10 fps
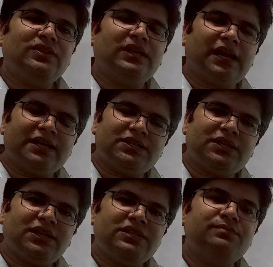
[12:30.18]
The
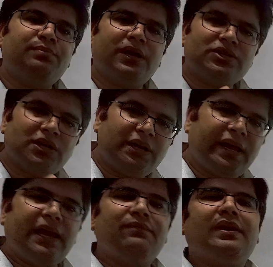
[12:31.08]
answer is
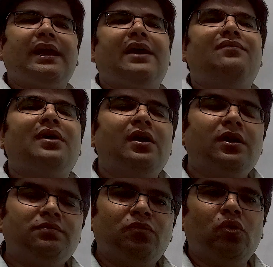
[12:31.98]
patient A will have
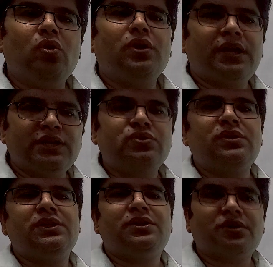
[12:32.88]
more
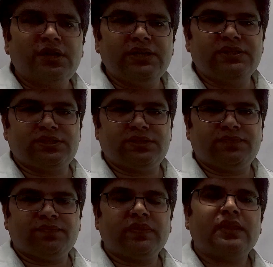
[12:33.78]
insulin release.
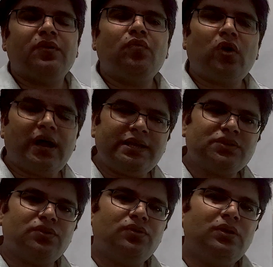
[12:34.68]
Why
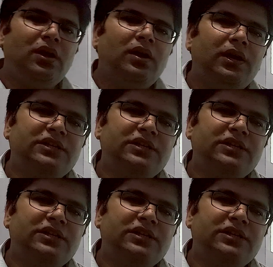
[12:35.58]
so?